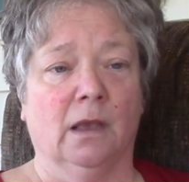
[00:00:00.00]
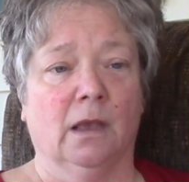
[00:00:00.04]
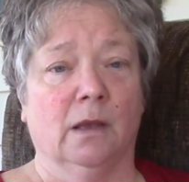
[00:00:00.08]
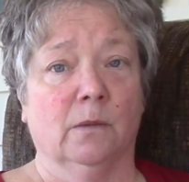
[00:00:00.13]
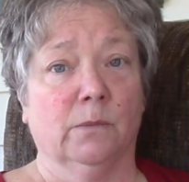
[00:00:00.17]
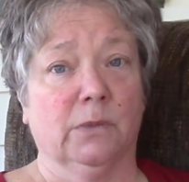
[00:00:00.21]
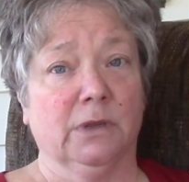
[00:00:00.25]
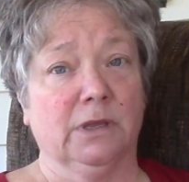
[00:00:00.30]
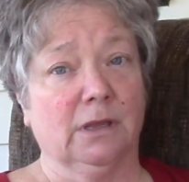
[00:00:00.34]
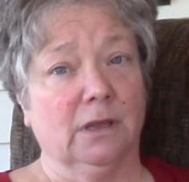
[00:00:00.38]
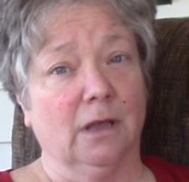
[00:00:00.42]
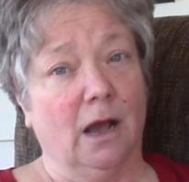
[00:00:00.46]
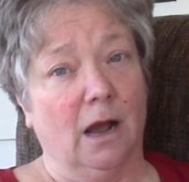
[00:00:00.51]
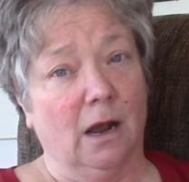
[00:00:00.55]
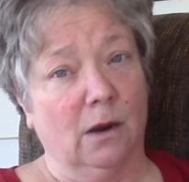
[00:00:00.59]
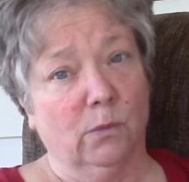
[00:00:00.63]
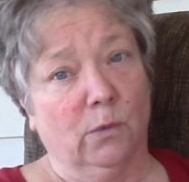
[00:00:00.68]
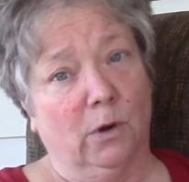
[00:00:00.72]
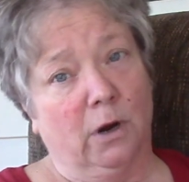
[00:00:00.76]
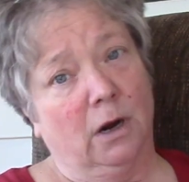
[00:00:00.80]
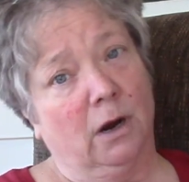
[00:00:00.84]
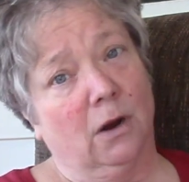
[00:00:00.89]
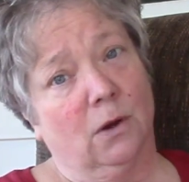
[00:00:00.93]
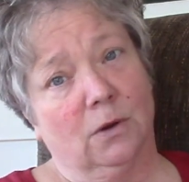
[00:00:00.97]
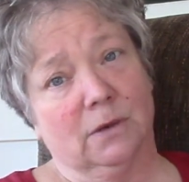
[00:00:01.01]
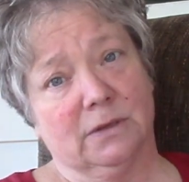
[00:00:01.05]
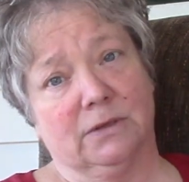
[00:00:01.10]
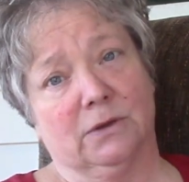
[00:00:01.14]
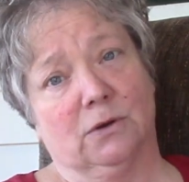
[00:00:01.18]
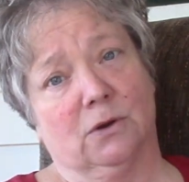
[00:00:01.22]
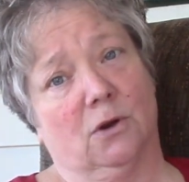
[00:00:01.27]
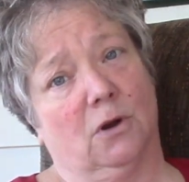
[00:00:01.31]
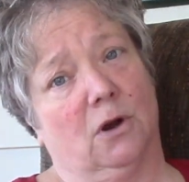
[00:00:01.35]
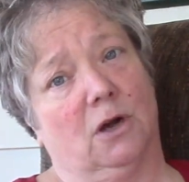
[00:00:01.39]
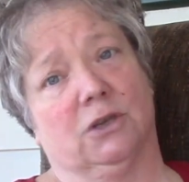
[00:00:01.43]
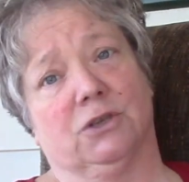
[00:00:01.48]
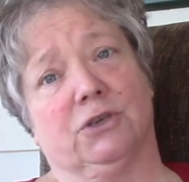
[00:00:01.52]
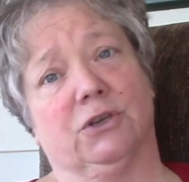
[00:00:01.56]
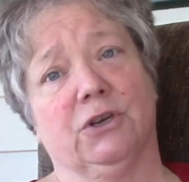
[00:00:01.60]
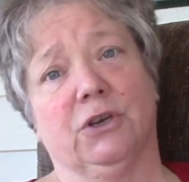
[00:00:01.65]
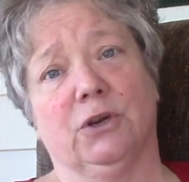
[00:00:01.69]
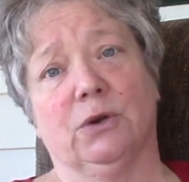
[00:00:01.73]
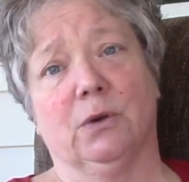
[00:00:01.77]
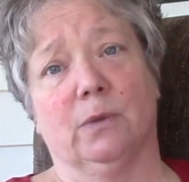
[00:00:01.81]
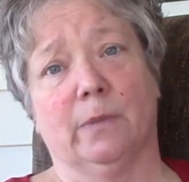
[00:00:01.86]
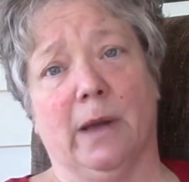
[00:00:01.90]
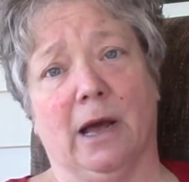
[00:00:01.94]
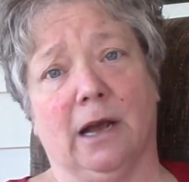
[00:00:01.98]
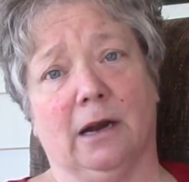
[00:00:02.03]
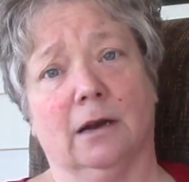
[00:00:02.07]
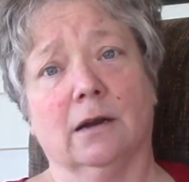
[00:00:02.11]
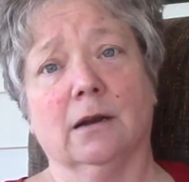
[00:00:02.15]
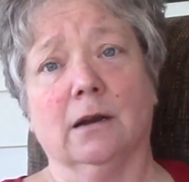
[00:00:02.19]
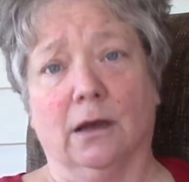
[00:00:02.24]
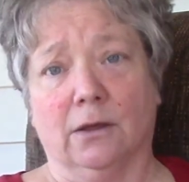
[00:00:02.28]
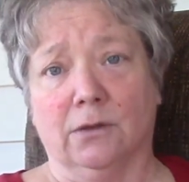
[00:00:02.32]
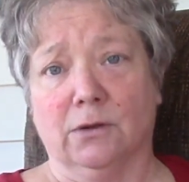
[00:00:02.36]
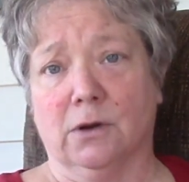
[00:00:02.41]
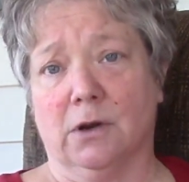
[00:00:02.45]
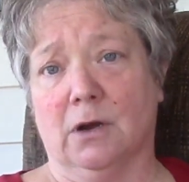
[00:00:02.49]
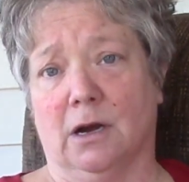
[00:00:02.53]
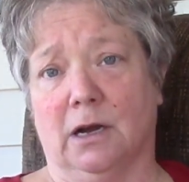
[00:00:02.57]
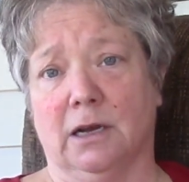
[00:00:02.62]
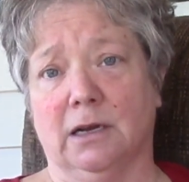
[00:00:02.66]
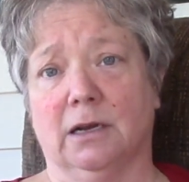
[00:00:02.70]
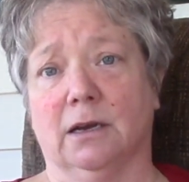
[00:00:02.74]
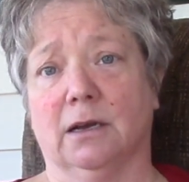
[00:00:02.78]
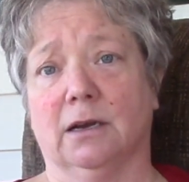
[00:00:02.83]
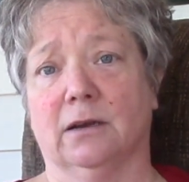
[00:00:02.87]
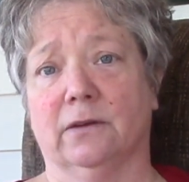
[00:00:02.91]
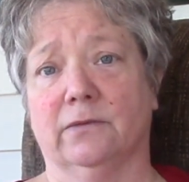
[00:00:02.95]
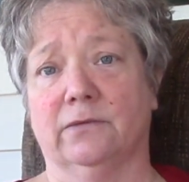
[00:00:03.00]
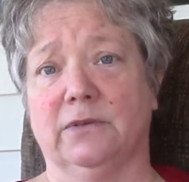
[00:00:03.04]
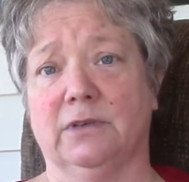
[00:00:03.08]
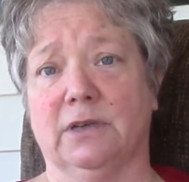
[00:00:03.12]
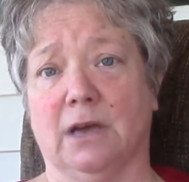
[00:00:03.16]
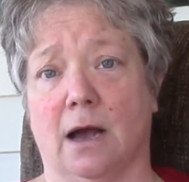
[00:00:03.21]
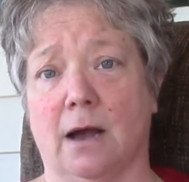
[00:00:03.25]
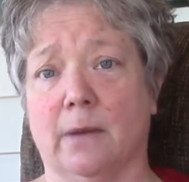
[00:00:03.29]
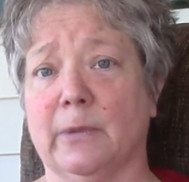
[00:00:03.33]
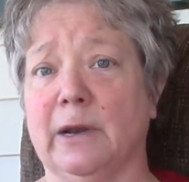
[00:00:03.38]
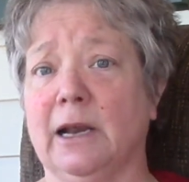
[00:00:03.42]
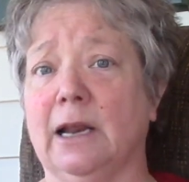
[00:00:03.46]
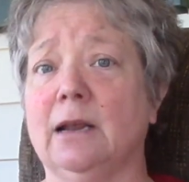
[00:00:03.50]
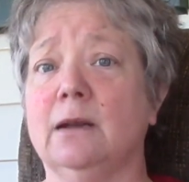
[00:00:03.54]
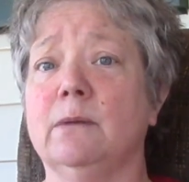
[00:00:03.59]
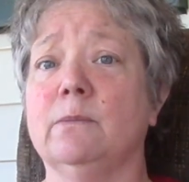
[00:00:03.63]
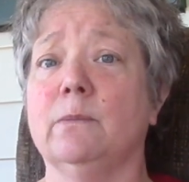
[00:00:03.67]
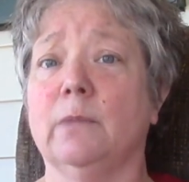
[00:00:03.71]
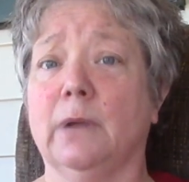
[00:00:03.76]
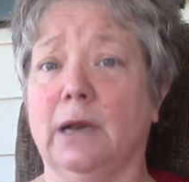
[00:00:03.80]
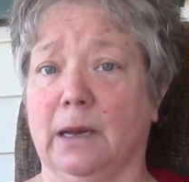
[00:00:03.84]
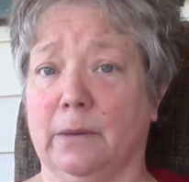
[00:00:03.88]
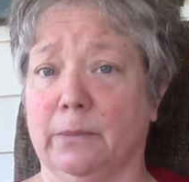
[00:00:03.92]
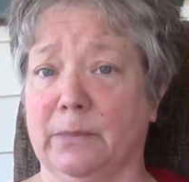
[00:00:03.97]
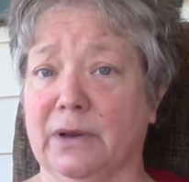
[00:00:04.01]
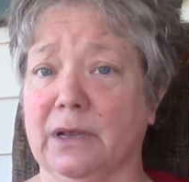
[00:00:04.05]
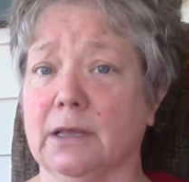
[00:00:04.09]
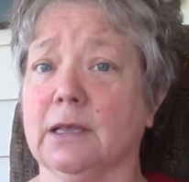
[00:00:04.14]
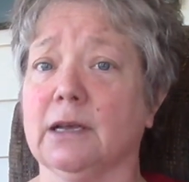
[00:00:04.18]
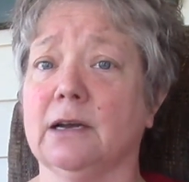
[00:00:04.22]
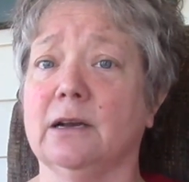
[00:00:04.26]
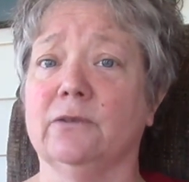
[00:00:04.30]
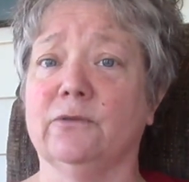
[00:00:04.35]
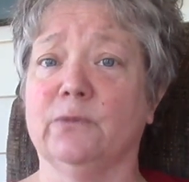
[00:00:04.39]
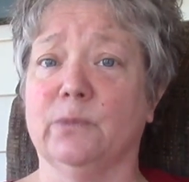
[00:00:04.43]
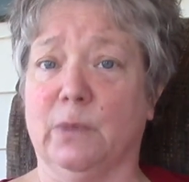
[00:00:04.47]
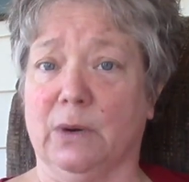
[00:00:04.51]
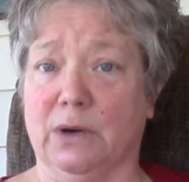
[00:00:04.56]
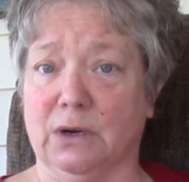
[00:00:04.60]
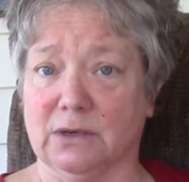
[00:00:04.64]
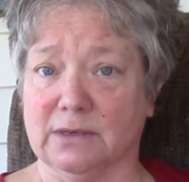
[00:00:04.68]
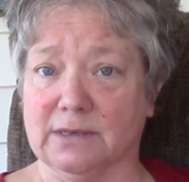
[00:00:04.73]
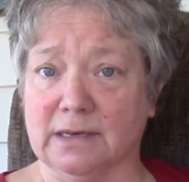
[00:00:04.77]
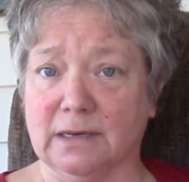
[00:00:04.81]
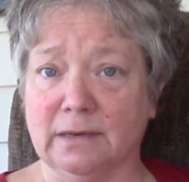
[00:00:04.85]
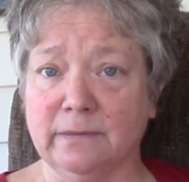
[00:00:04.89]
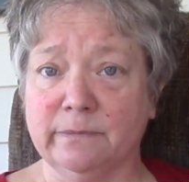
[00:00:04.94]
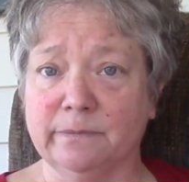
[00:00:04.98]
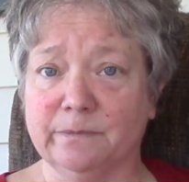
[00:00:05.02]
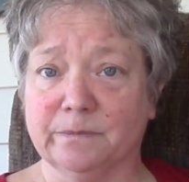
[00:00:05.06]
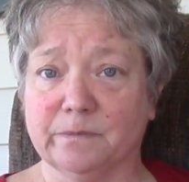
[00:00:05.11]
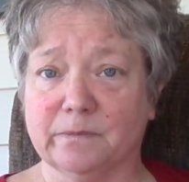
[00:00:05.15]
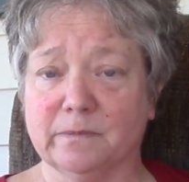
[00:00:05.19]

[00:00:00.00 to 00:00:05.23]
But I want to also caution you about another kind of dominant, manipulative person.